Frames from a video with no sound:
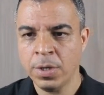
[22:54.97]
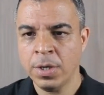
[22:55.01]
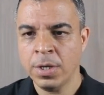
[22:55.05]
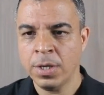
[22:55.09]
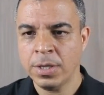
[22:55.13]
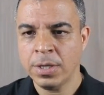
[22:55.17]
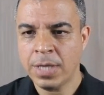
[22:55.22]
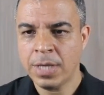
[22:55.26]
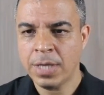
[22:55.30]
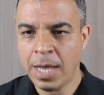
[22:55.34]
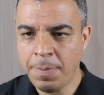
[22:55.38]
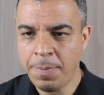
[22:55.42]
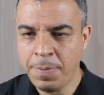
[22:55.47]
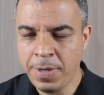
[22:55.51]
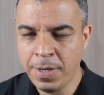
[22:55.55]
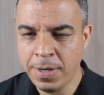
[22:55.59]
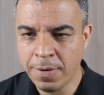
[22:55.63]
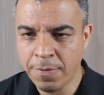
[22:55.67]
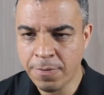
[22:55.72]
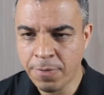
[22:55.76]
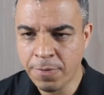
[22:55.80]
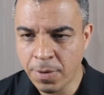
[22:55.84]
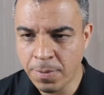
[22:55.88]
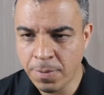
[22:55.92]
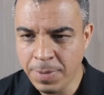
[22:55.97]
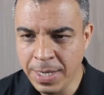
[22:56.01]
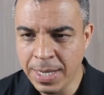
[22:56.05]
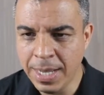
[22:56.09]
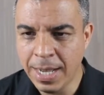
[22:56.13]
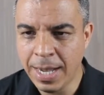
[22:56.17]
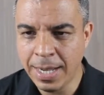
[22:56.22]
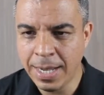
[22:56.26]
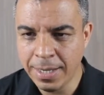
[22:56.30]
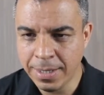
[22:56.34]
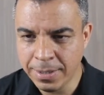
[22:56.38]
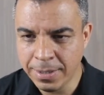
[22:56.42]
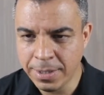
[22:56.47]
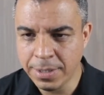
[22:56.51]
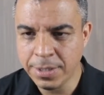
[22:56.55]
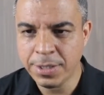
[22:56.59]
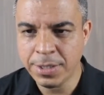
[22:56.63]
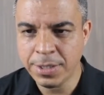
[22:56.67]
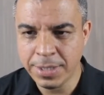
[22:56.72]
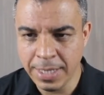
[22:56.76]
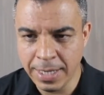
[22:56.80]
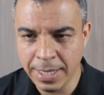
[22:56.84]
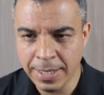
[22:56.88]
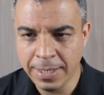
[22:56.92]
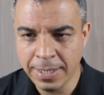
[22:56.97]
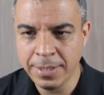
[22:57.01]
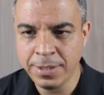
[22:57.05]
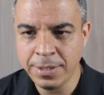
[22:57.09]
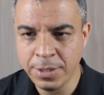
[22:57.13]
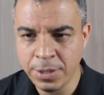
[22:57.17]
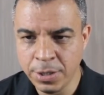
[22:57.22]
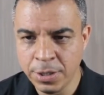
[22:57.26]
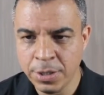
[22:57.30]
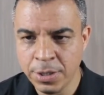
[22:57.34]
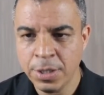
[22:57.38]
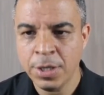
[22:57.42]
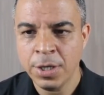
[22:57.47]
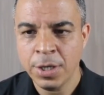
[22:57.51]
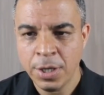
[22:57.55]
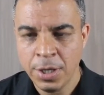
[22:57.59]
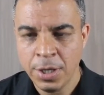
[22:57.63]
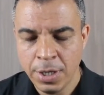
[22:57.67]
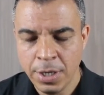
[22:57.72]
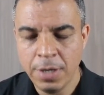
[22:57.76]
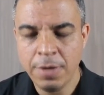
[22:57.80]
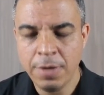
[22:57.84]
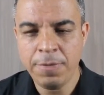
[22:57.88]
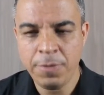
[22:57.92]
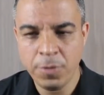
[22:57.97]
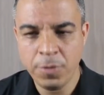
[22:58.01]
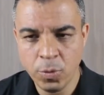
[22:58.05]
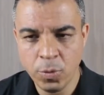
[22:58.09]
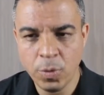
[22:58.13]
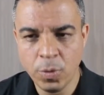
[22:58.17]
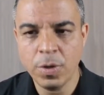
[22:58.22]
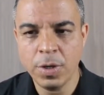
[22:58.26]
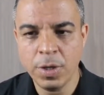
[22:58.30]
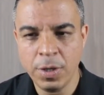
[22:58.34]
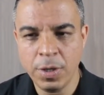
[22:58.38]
Type here for me, I understand. If you